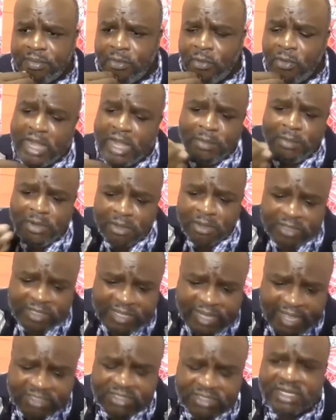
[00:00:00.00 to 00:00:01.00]
what I'm not the
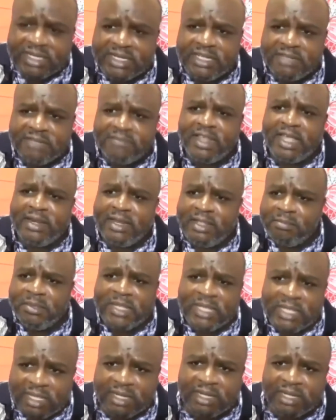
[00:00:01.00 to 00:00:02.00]
national Islam in the
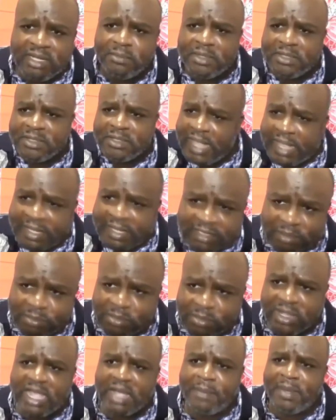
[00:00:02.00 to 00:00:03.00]
beginning with Elijah
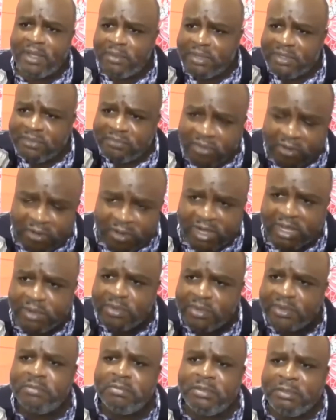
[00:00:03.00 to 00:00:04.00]
Muhammad, with Farrakhan,
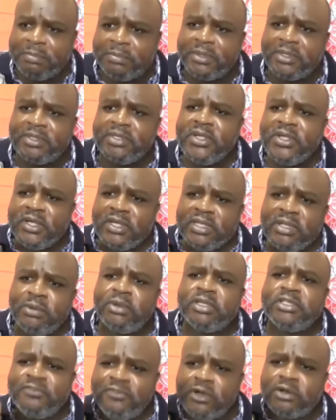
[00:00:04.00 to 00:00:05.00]
with the people. There
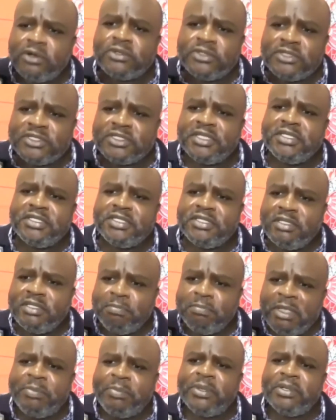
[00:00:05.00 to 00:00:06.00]
was focuses
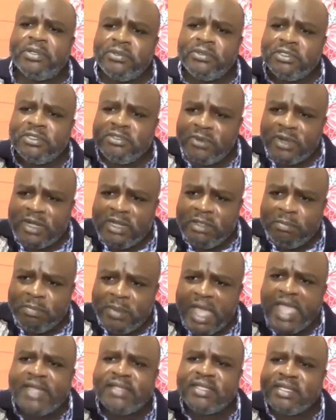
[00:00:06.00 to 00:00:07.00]
the people who's really
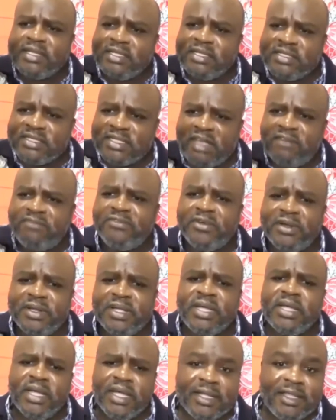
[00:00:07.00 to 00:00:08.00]
pining and
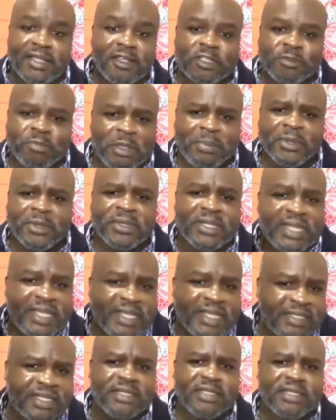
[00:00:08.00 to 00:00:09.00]
suffering. And those people
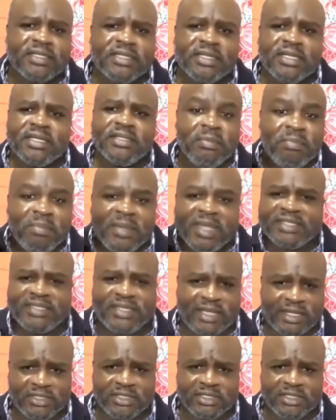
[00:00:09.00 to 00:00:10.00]
listen the
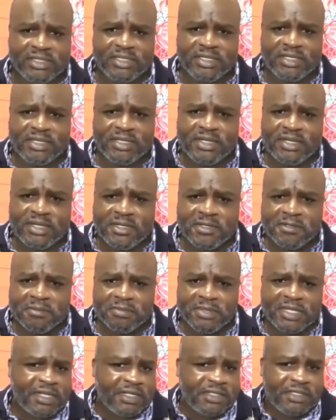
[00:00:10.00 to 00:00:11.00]
message.
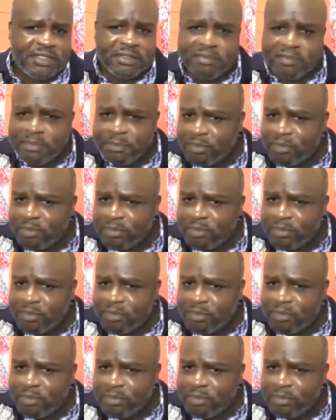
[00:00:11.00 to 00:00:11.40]
Because